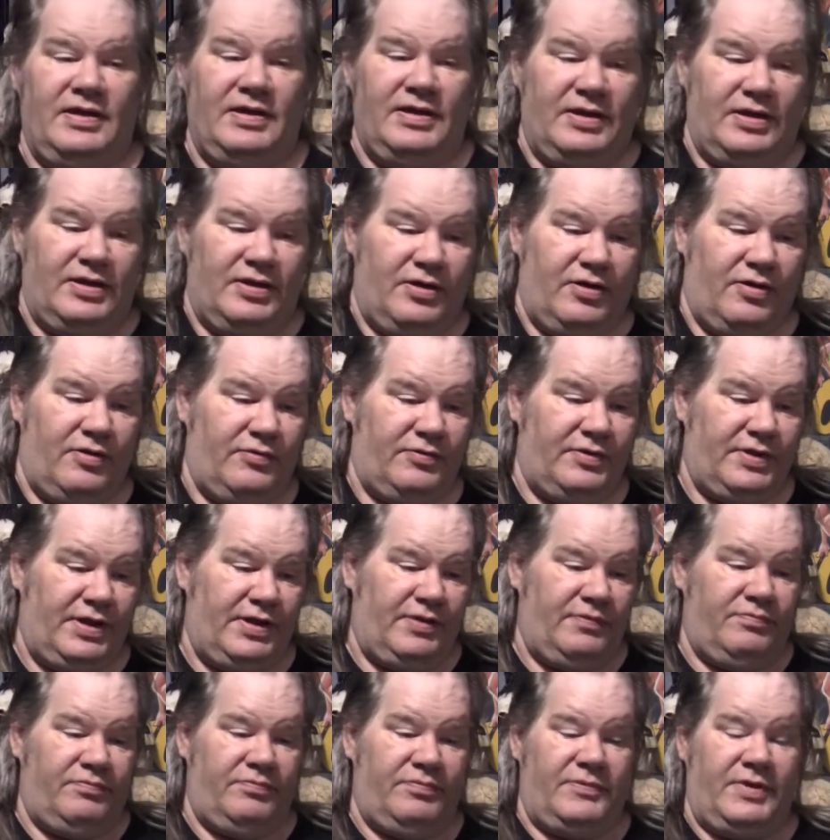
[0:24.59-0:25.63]
You know,
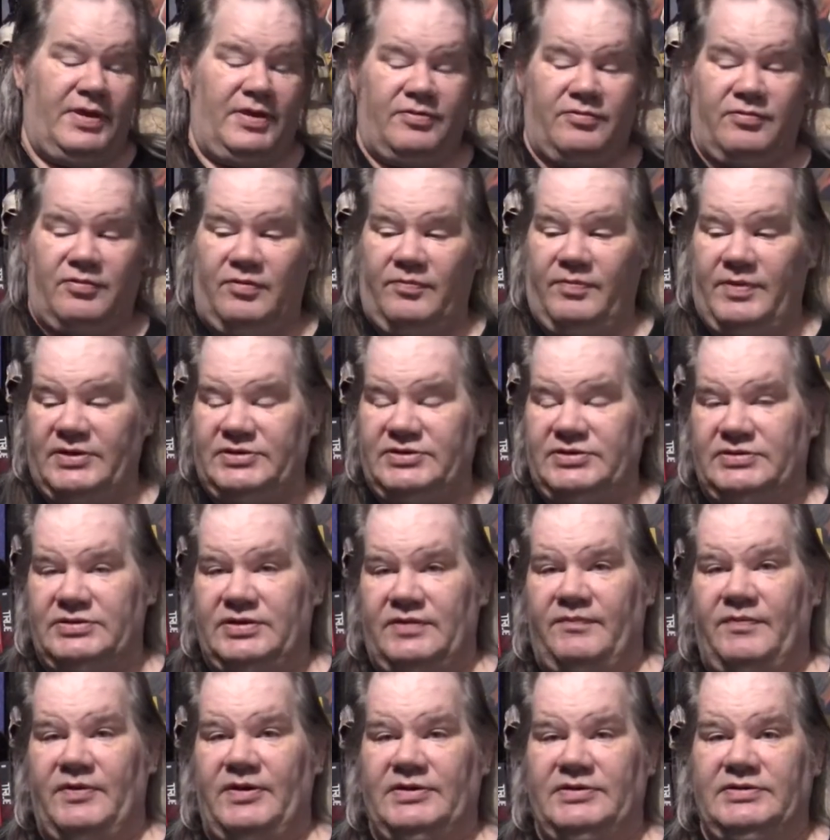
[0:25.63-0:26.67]
they, they threw a bunch of
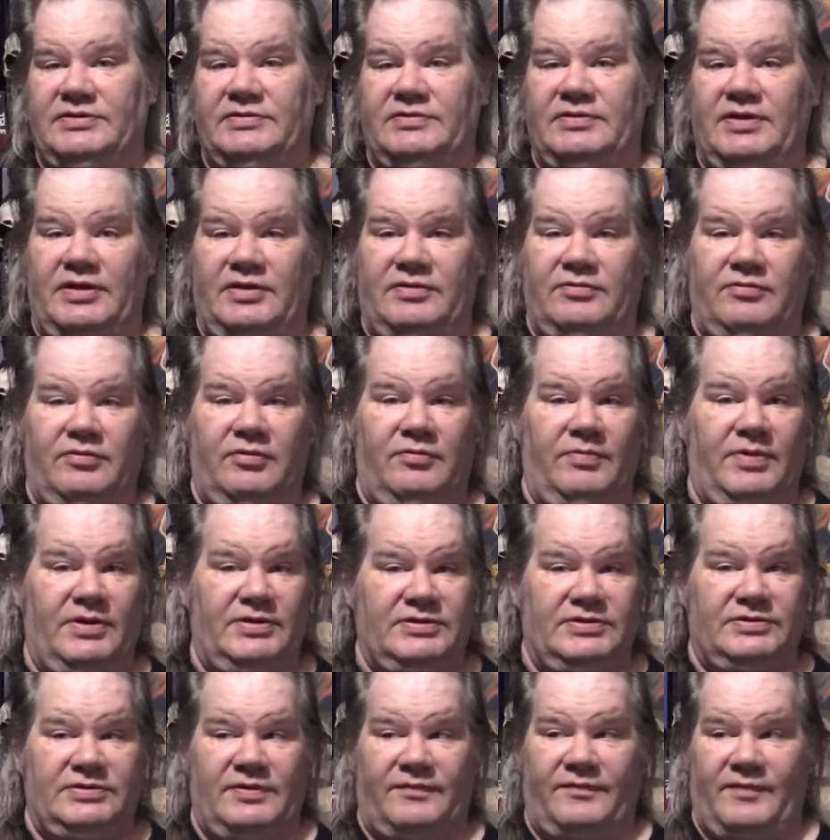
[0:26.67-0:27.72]
stuff on, they threw a bunch
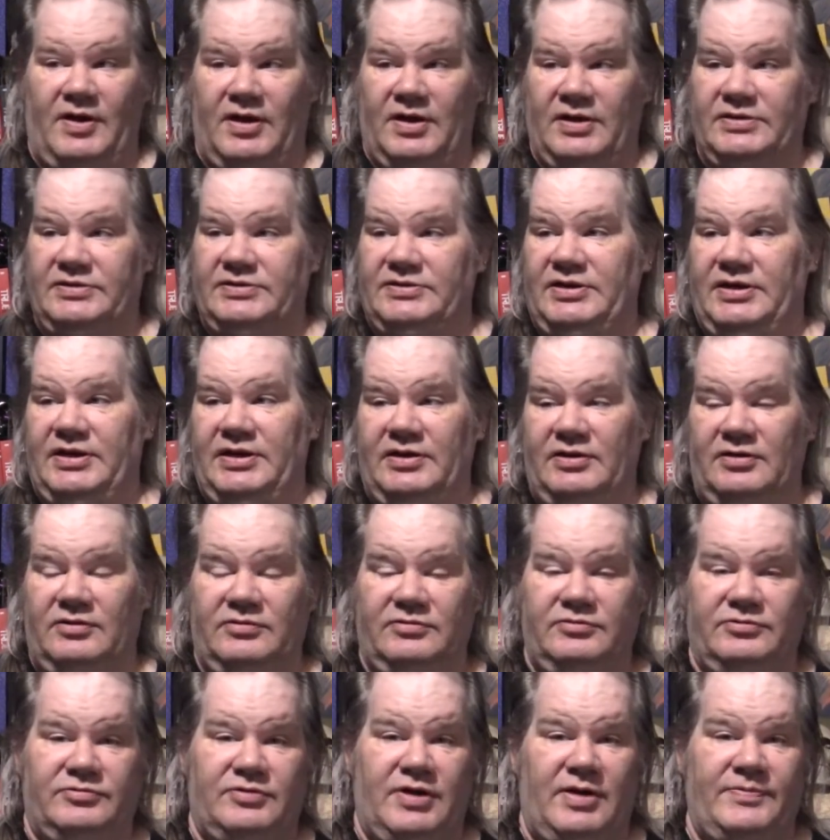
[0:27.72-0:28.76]
of stuff on sale,
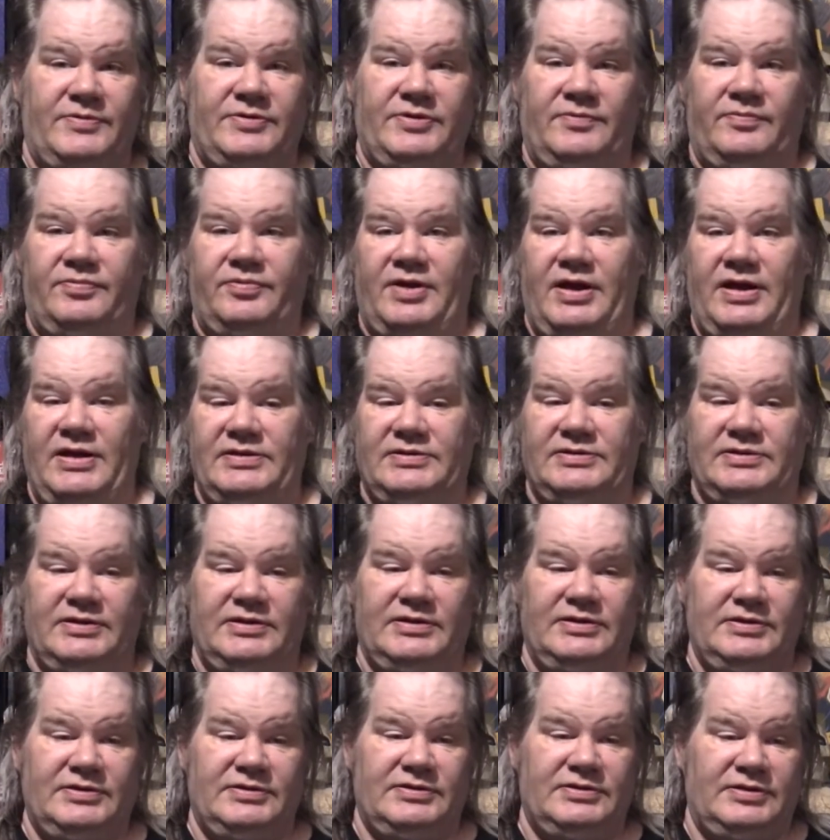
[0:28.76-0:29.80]
dropped some
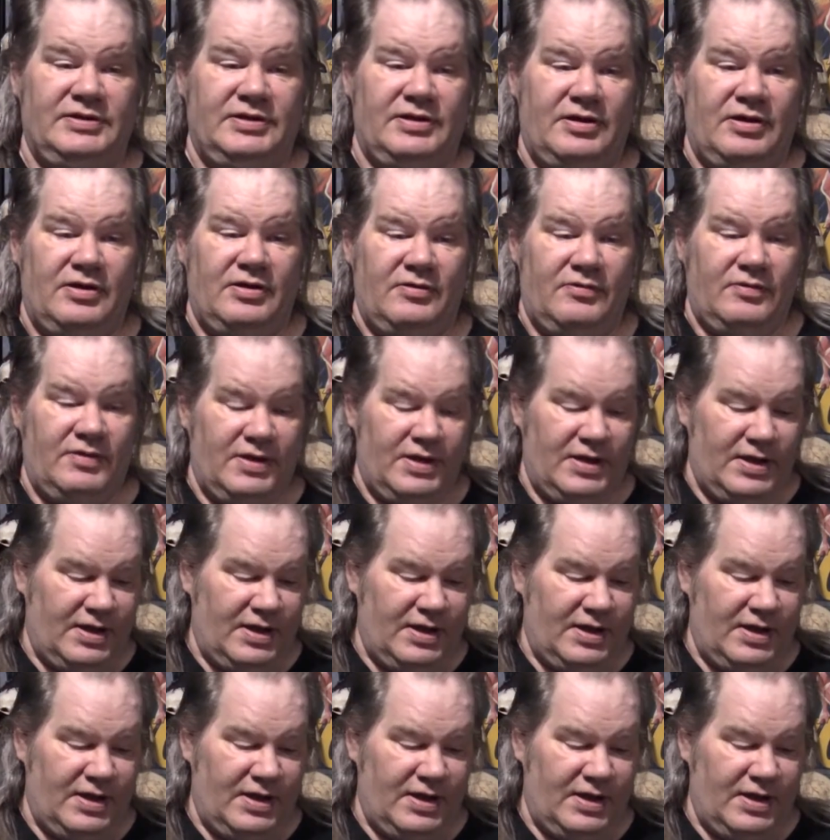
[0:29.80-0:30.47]
prices, you know.